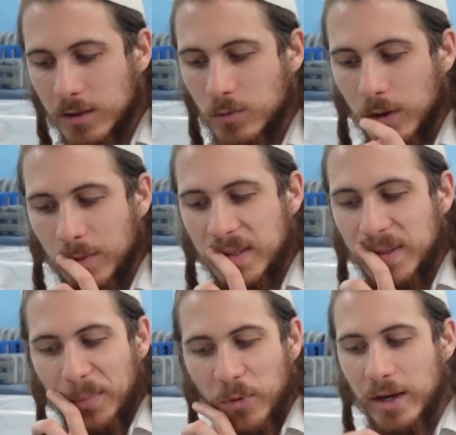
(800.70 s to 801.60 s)
what it means
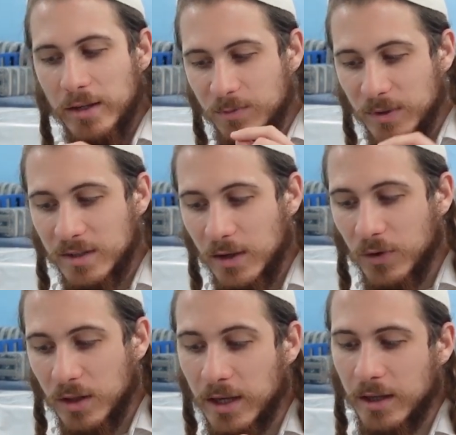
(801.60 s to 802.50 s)
to pray
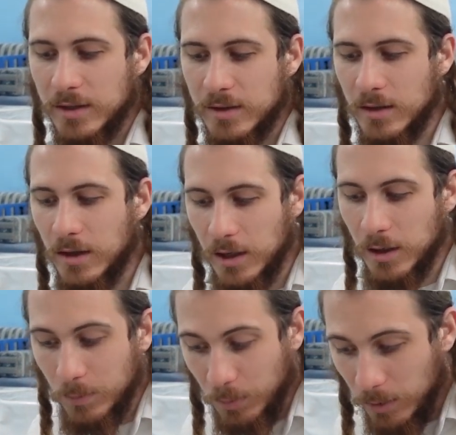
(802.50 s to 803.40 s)
specifically in
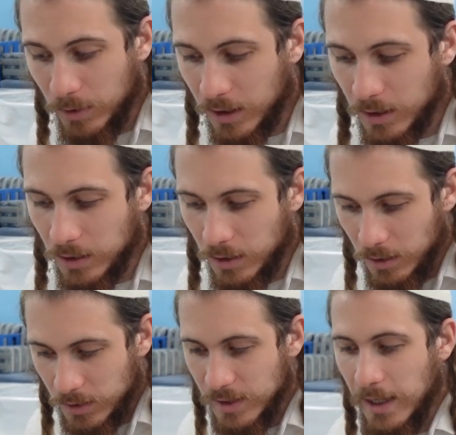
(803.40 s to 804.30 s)
a public
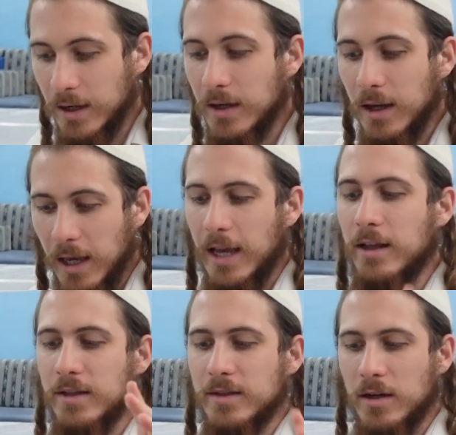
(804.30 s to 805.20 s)
setting, in
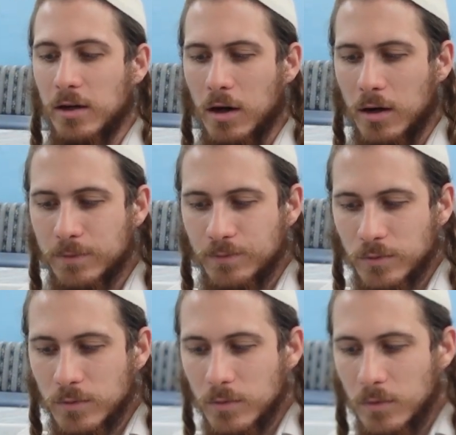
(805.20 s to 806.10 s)
the synagogue,
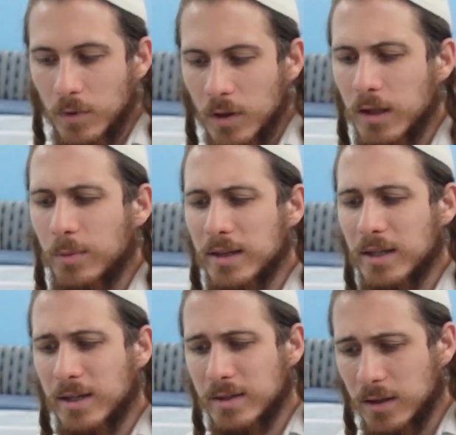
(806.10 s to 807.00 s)
in the Beit
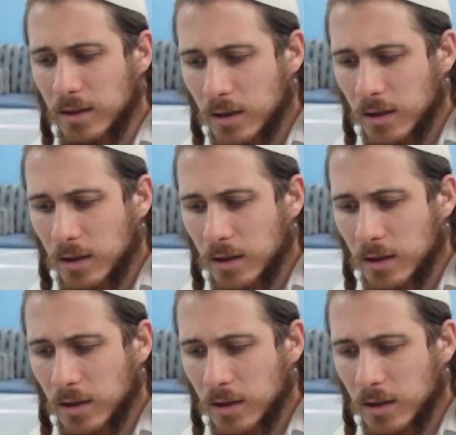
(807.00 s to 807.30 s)
Knesset.